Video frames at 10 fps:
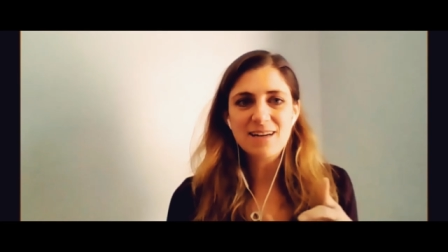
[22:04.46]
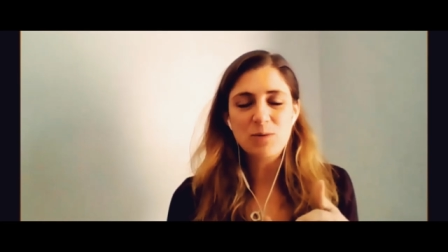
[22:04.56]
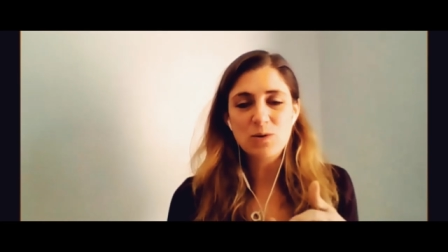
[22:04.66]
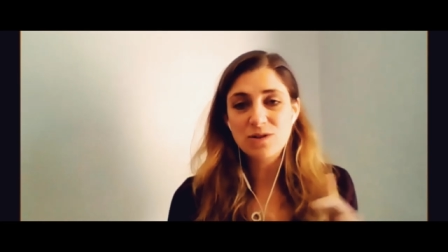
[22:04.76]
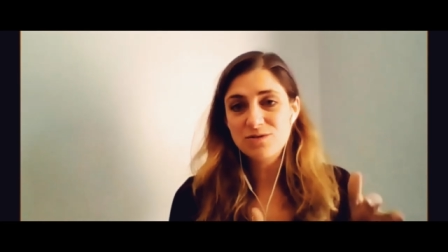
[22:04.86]

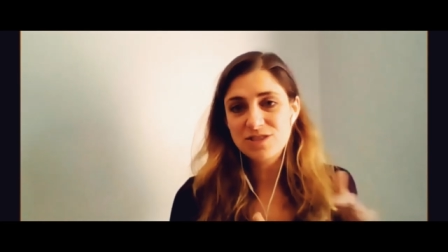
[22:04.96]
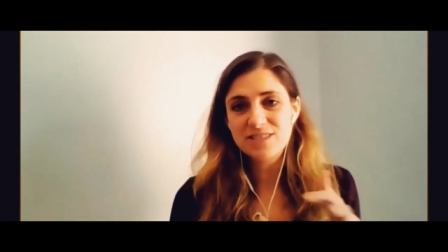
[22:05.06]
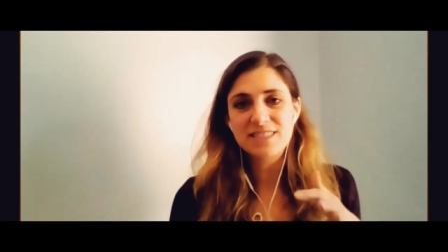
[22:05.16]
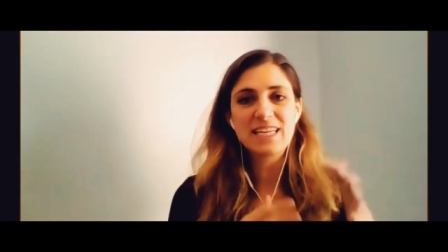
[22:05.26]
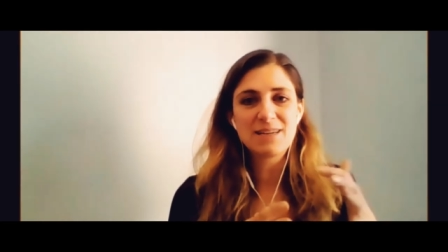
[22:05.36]
or
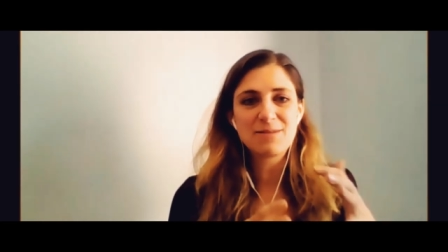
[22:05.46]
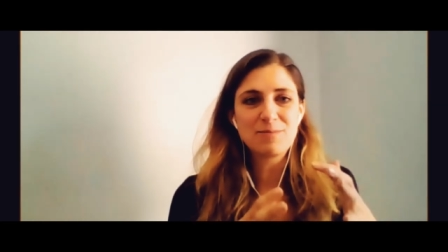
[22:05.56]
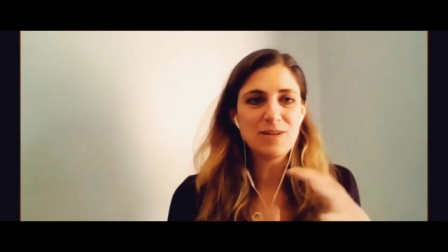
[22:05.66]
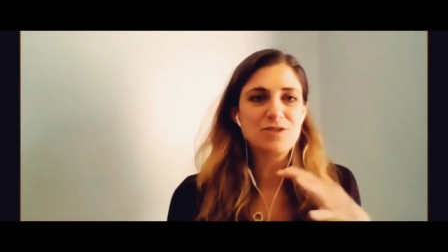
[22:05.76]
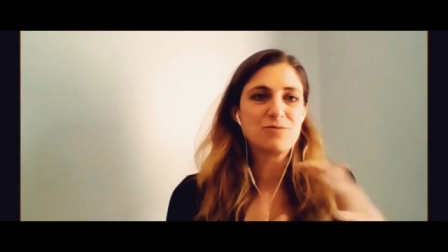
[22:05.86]
UGC
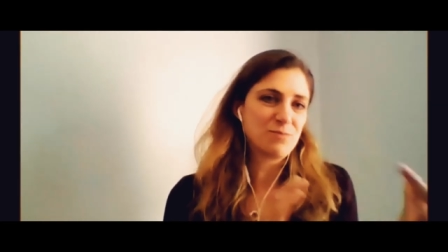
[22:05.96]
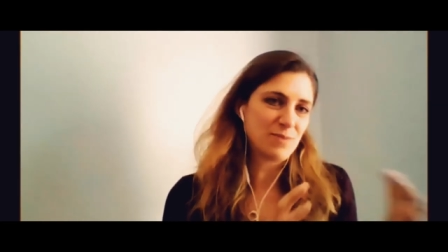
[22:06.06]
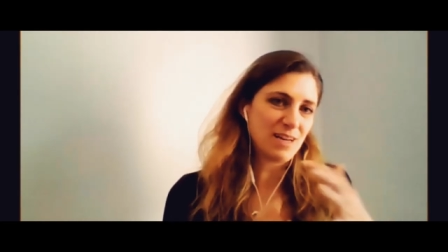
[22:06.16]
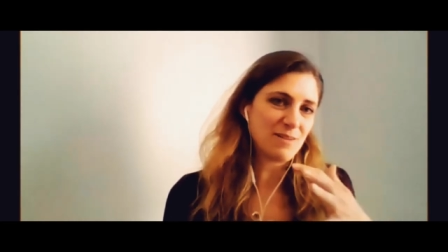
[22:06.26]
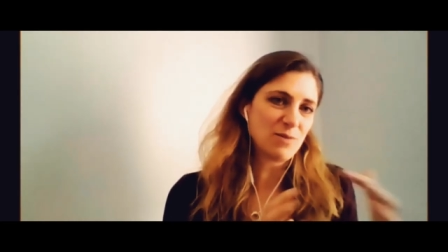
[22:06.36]

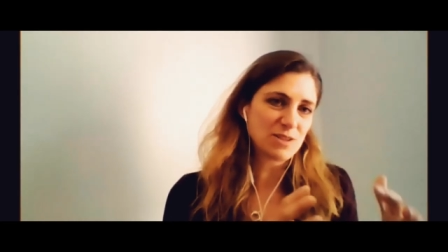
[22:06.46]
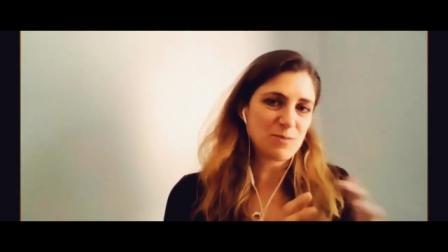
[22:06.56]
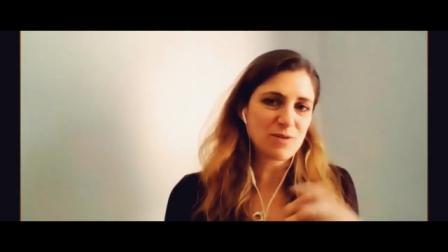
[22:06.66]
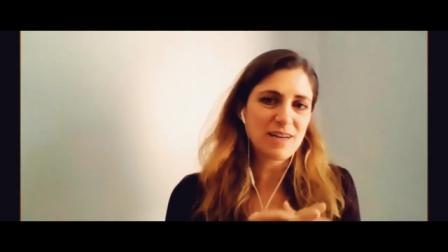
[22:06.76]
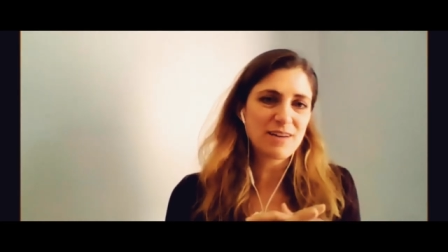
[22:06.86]
in a much
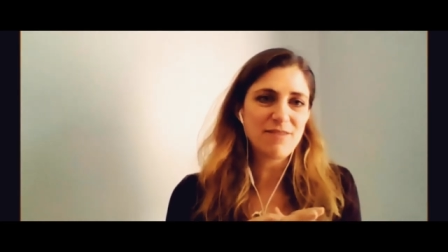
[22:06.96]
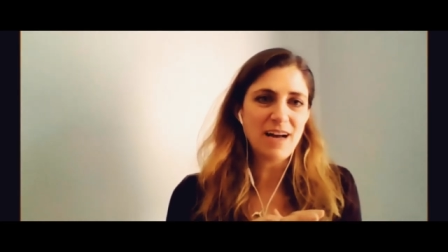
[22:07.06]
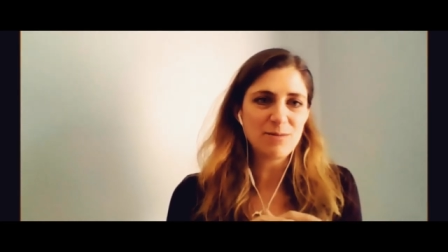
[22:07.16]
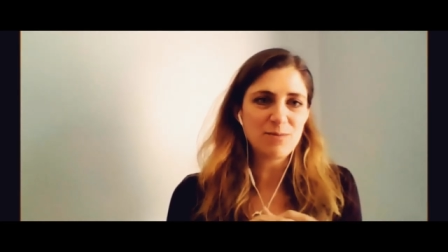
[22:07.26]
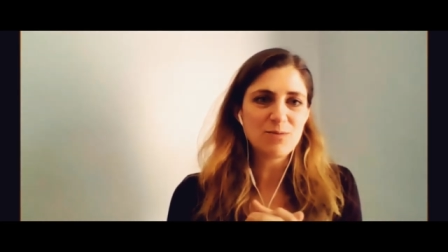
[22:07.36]
more kind of
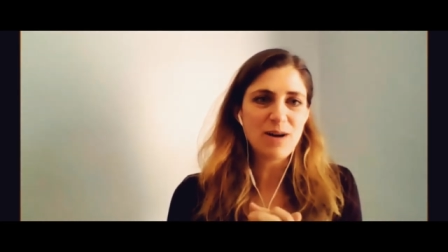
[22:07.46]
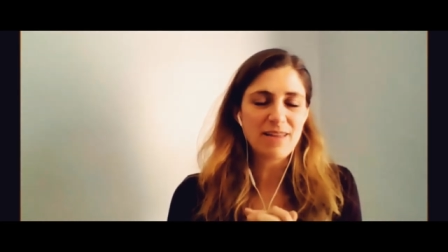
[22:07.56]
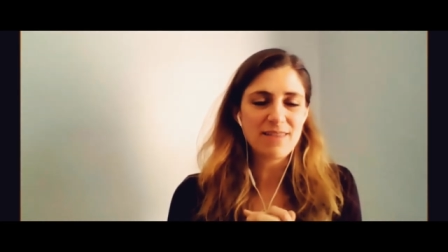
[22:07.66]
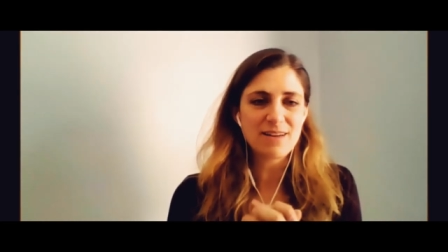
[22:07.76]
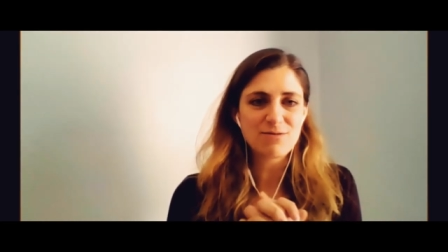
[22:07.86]
viable
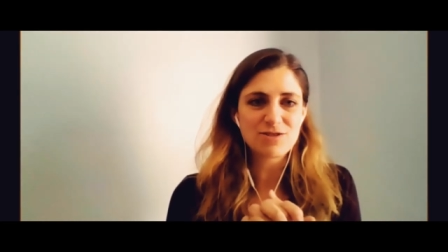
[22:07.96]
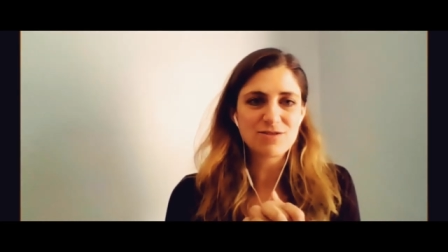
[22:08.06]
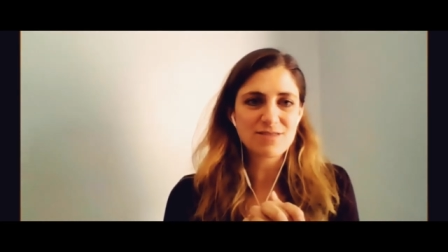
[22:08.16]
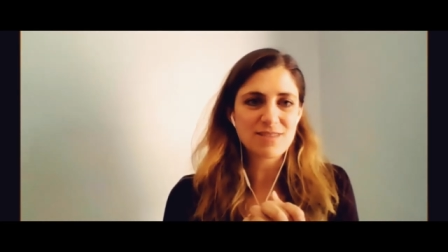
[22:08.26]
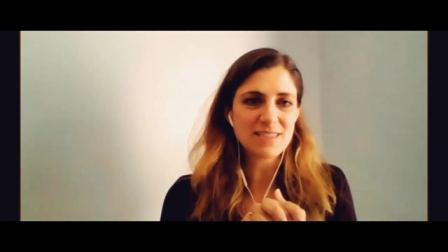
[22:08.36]
way than
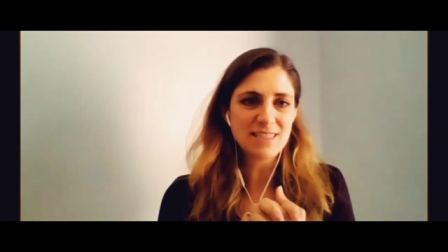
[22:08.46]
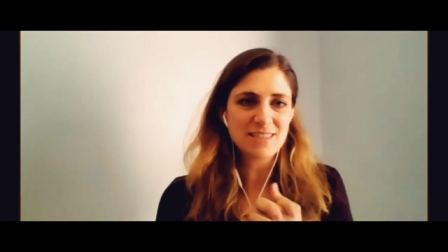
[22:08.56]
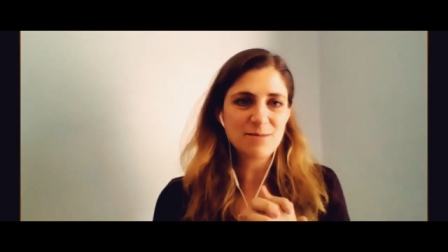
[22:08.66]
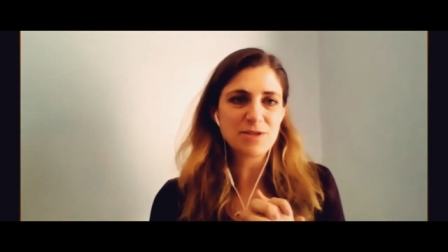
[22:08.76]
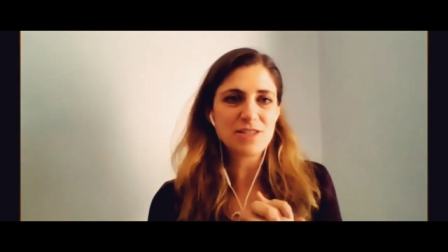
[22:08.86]
original content
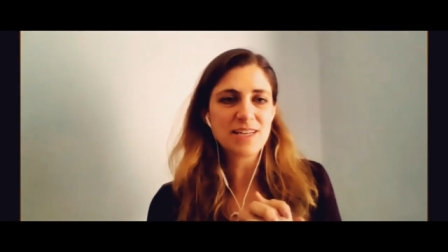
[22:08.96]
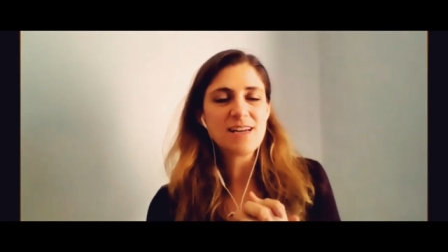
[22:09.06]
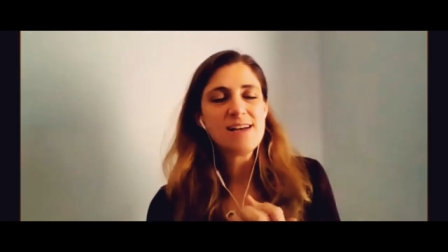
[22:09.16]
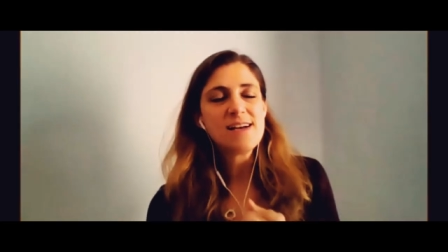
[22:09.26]
commissioning.